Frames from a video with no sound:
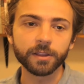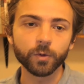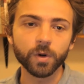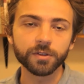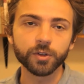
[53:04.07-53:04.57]
the
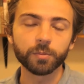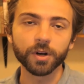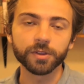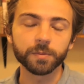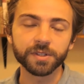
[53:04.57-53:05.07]
ones who
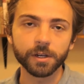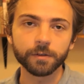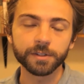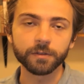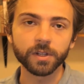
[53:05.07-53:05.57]
burned
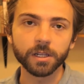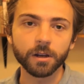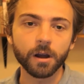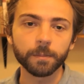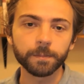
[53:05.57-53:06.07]
themselves in
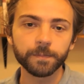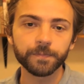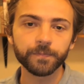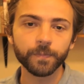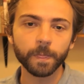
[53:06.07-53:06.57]
Vietnam.
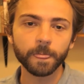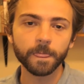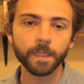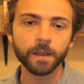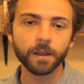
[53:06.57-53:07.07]

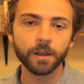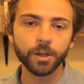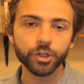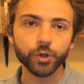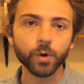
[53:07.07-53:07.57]

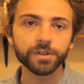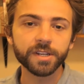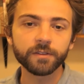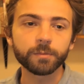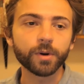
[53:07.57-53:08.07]
George
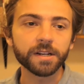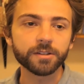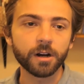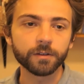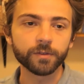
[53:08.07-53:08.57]
gave a press
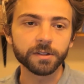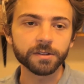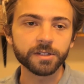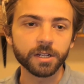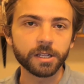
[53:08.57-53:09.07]

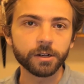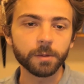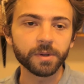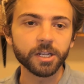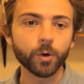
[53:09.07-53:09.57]
conference to clear
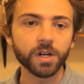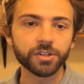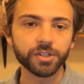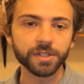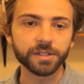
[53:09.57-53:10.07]
up any
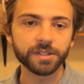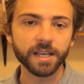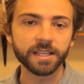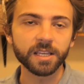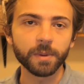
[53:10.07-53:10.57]
questions
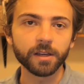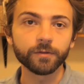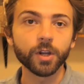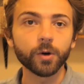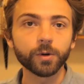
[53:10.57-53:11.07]
that he may have
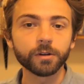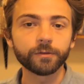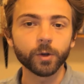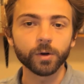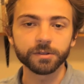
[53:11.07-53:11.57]
known of
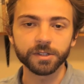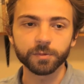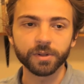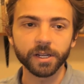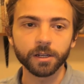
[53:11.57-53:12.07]
Florence's
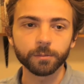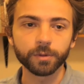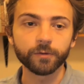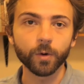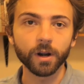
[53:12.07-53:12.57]
plan
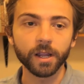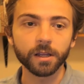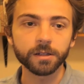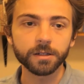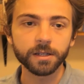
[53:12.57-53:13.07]

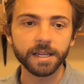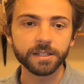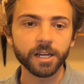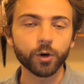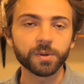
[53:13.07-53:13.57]
beforehand and
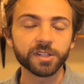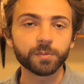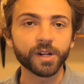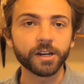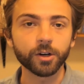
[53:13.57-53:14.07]
to help
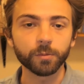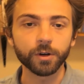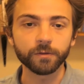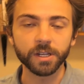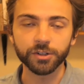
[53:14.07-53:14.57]
explain her
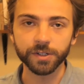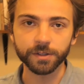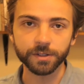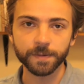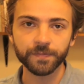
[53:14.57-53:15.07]

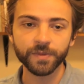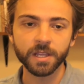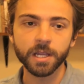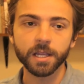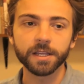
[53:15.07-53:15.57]
motivations.
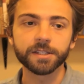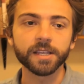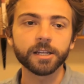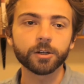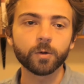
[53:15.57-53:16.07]
He
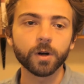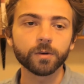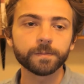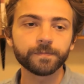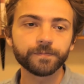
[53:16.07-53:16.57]
said, quote,